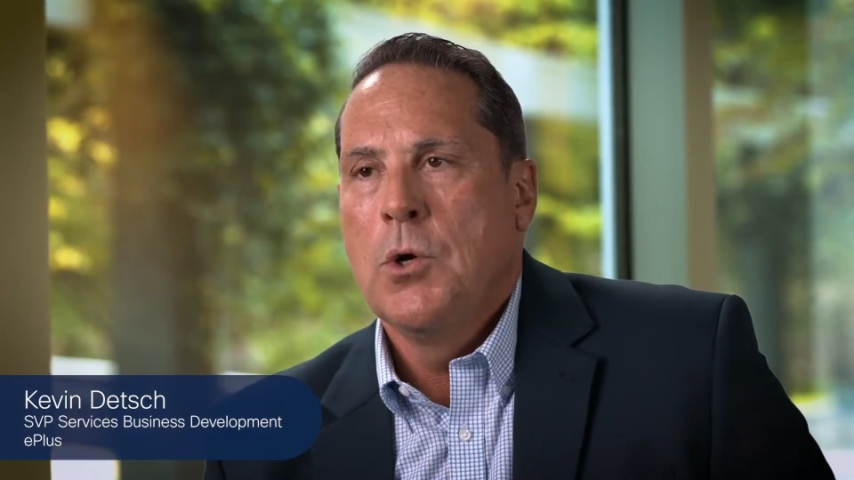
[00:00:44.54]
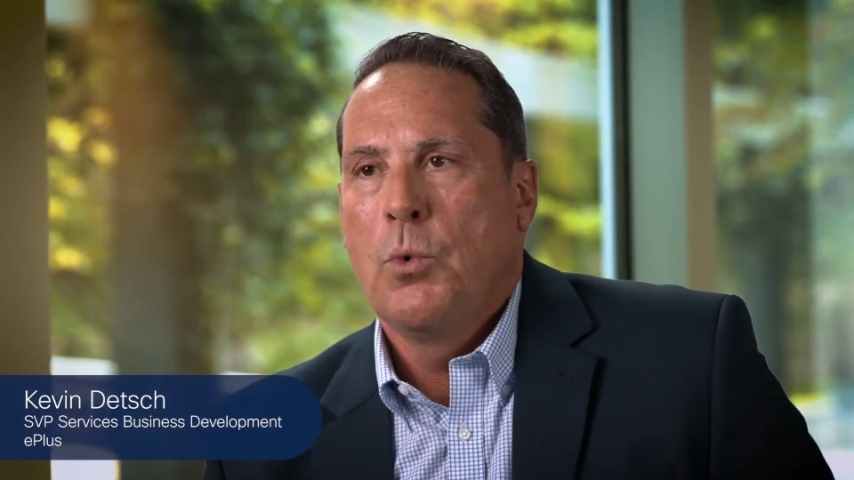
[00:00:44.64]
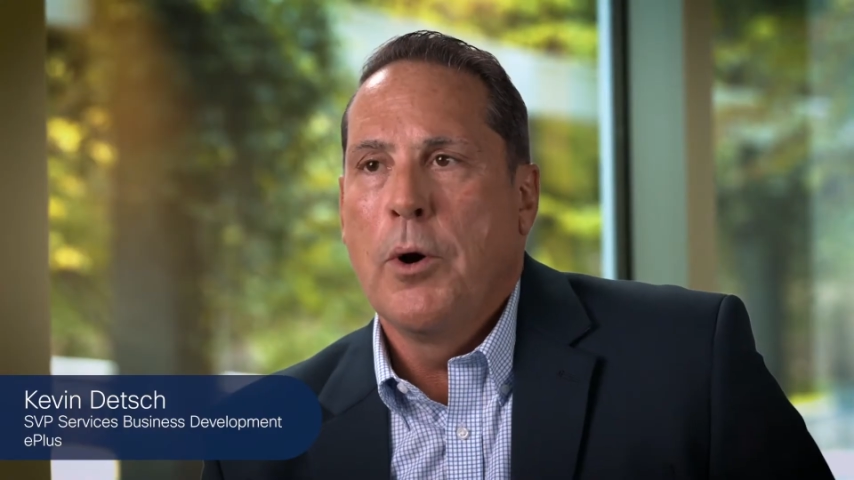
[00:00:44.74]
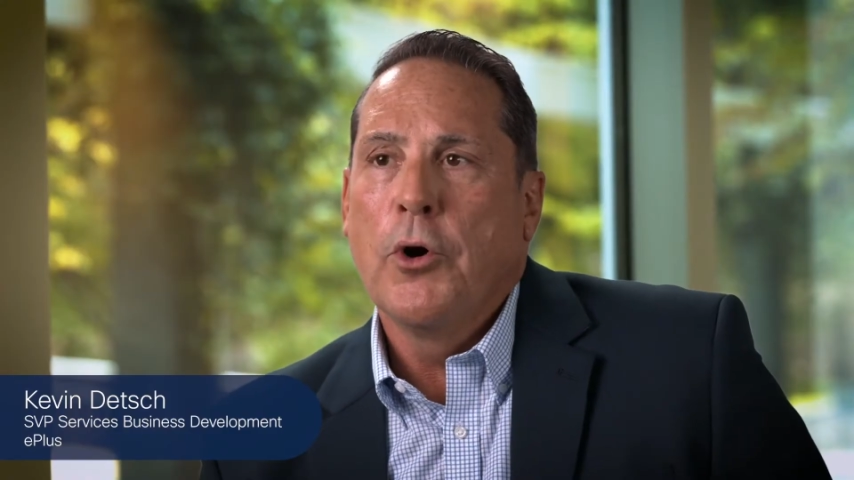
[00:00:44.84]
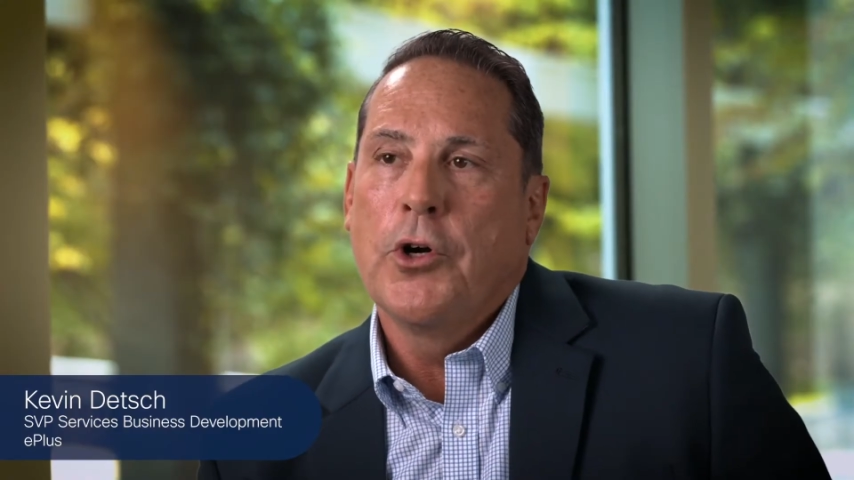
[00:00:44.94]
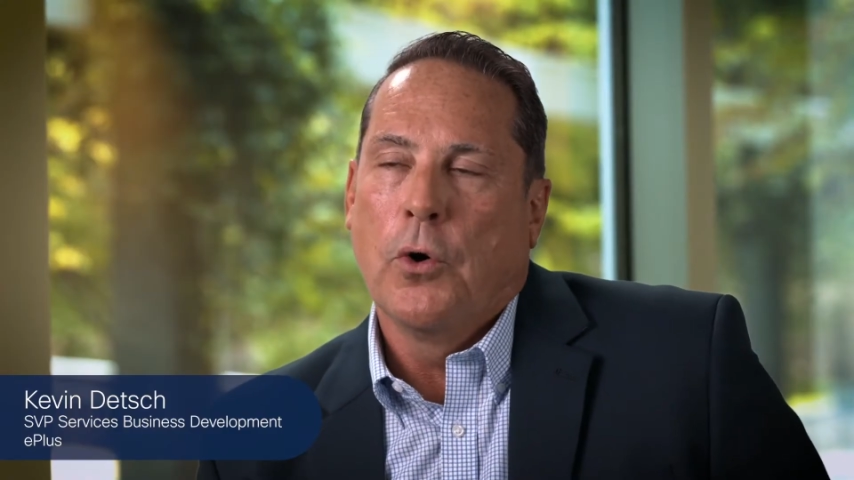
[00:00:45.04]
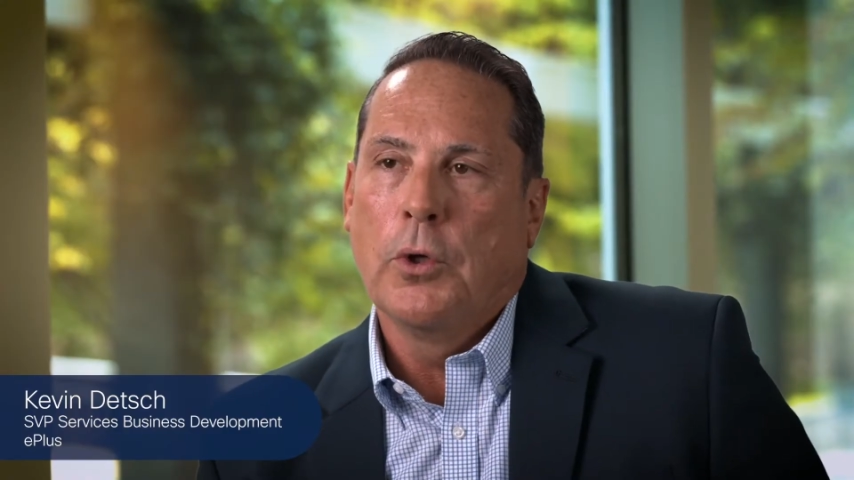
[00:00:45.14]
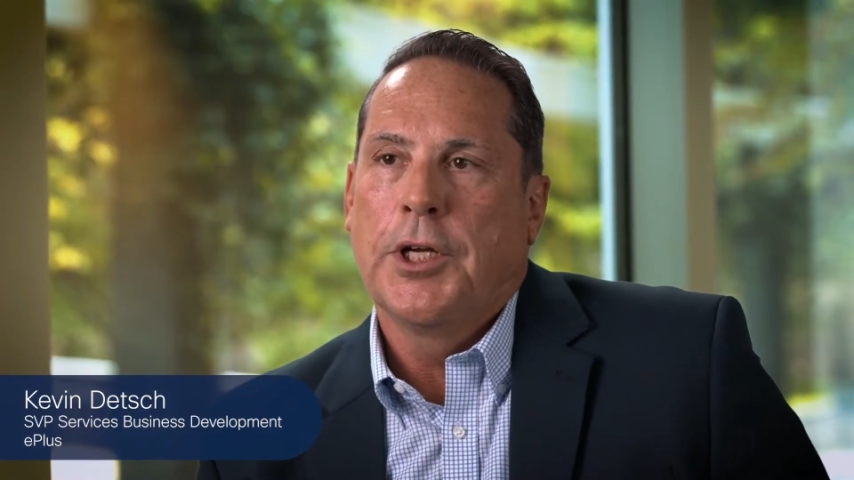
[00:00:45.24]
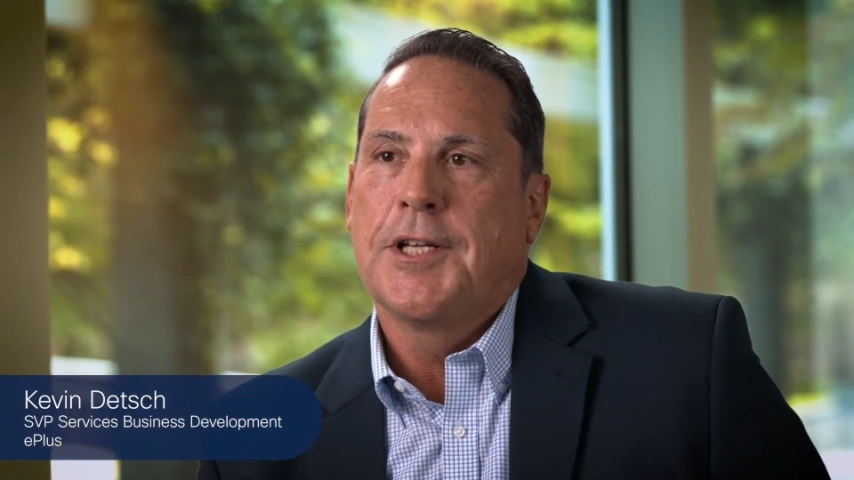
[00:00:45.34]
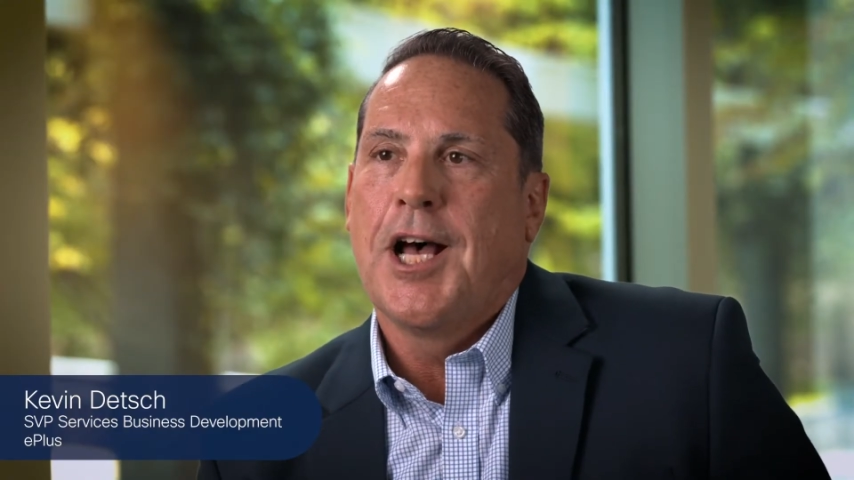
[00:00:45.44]
We were an
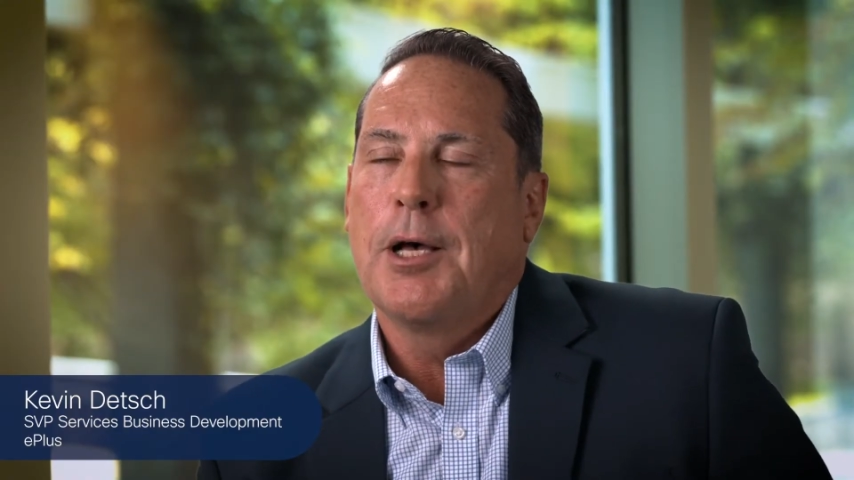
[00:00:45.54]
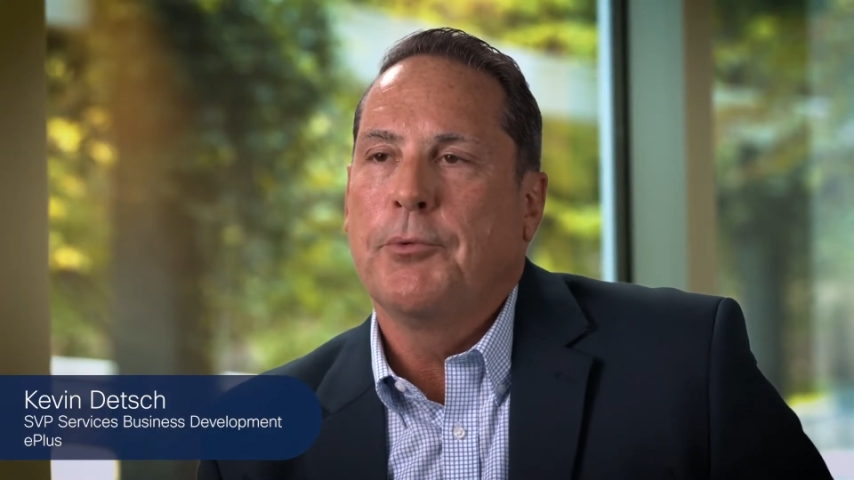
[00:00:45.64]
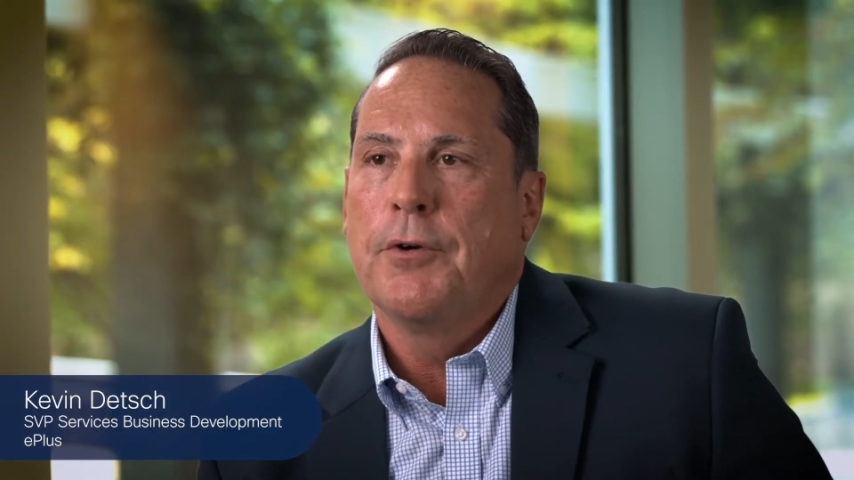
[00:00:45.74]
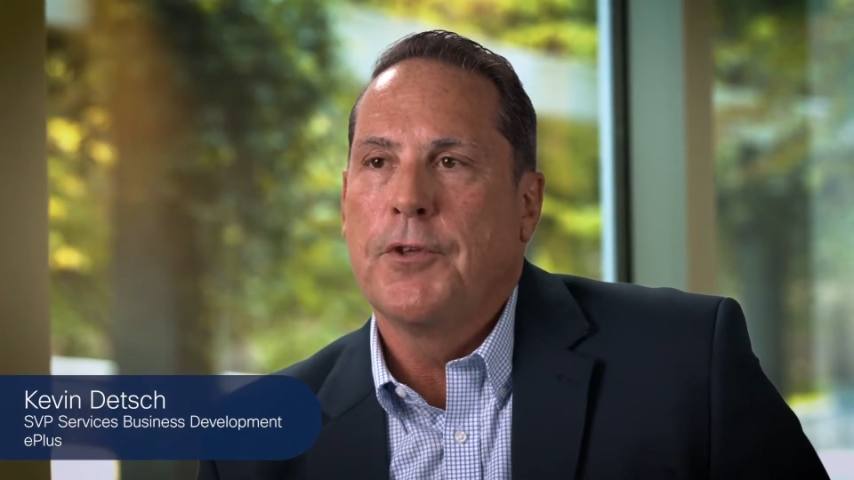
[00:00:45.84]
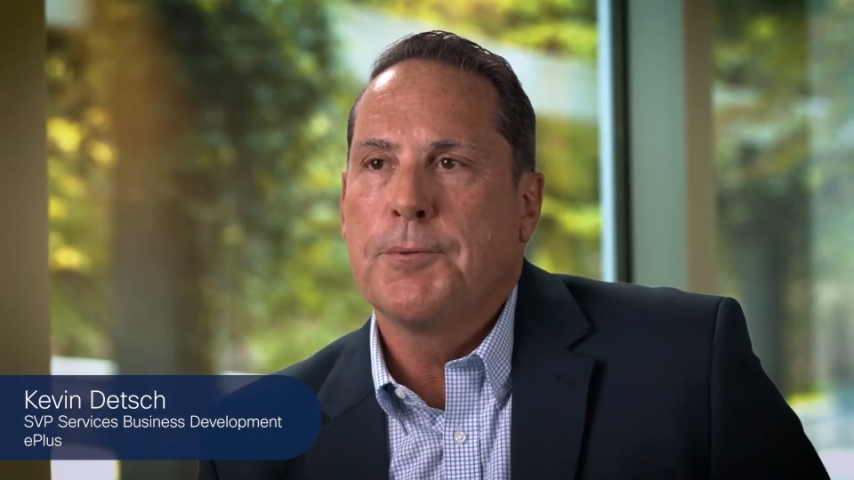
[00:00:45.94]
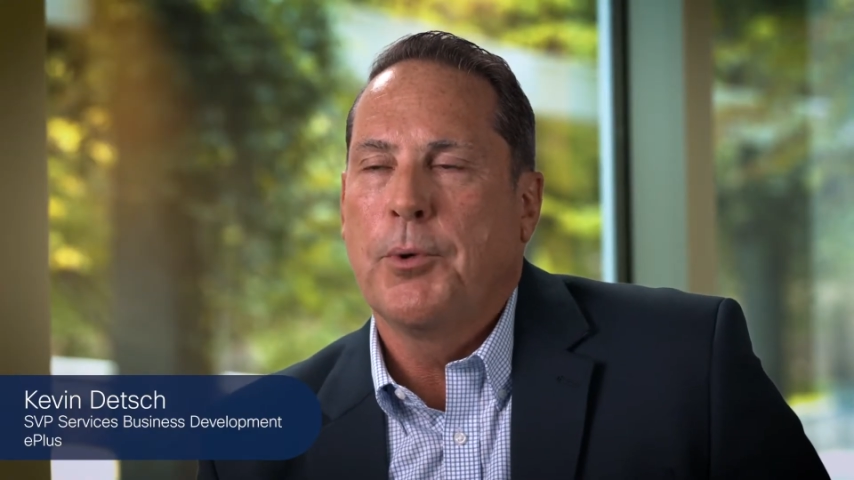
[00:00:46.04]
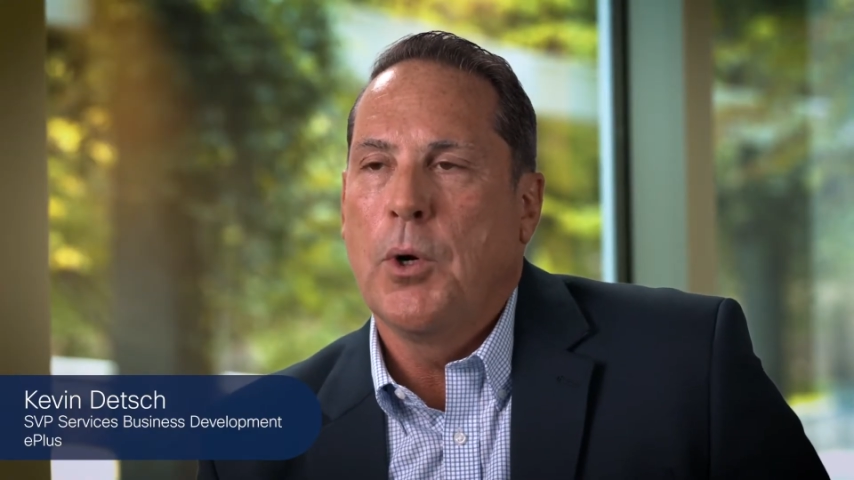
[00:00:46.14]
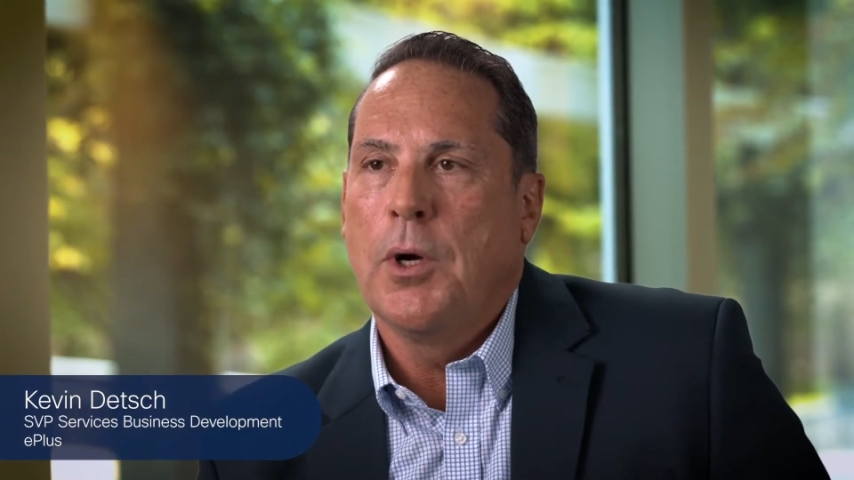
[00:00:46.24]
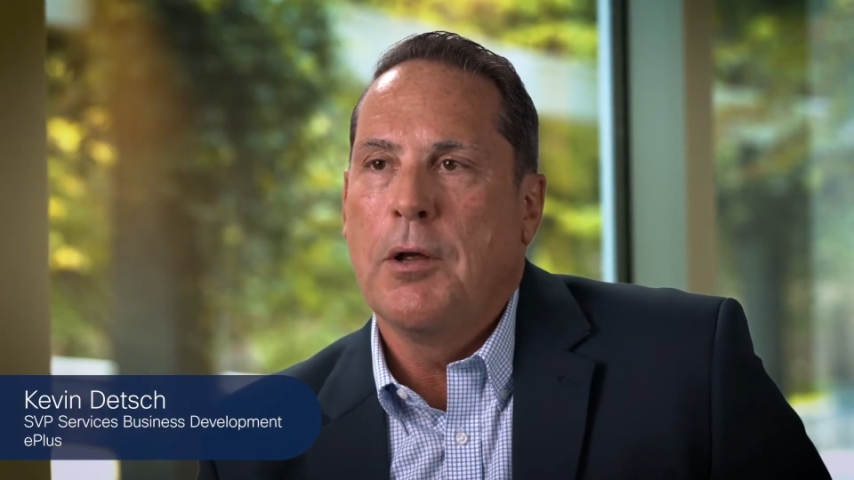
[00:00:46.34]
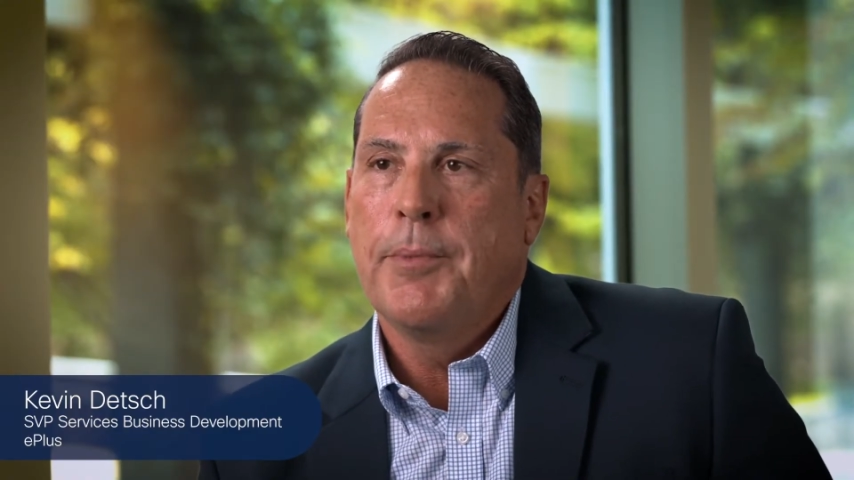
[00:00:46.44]
early adopter of this program